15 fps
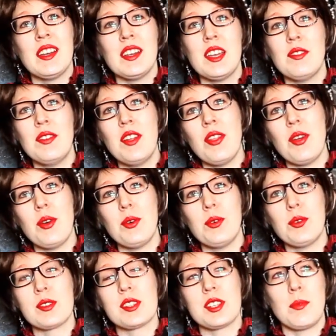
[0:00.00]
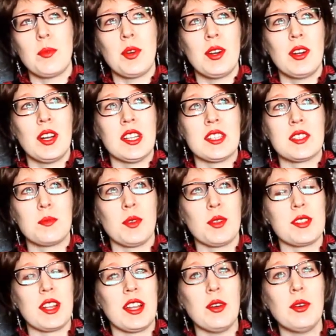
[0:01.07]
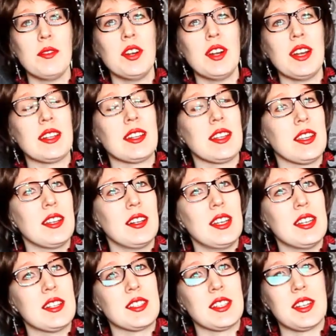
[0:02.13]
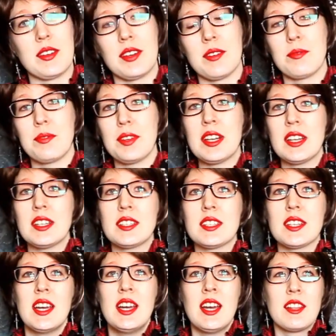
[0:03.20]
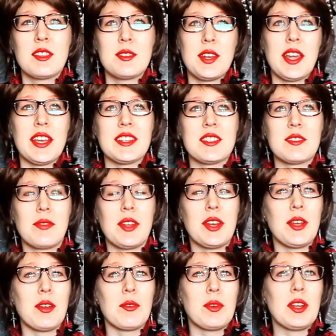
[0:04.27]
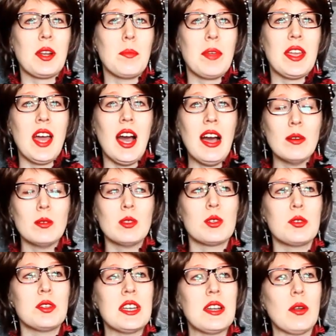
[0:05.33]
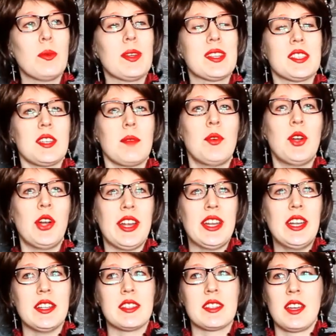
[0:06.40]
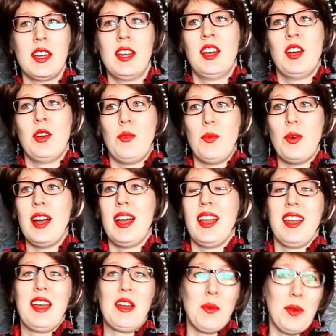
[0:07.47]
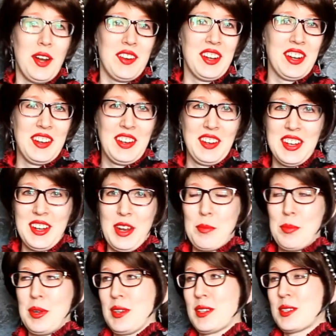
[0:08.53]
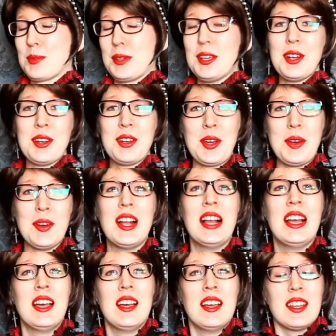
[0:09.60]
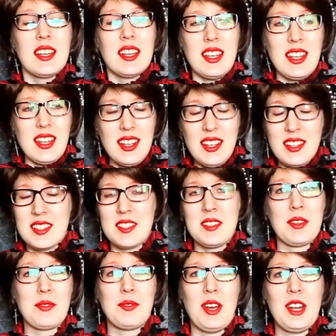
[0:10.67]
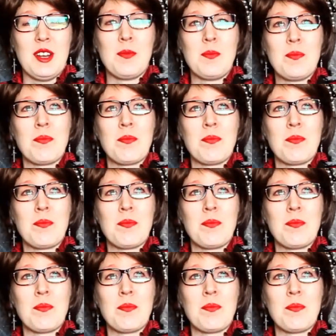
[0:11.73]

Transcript: Even though summer is mostly over, at least here in Finland, today's video will be how to deal with summer heat while wearing Lolita, because we all know it's not fun.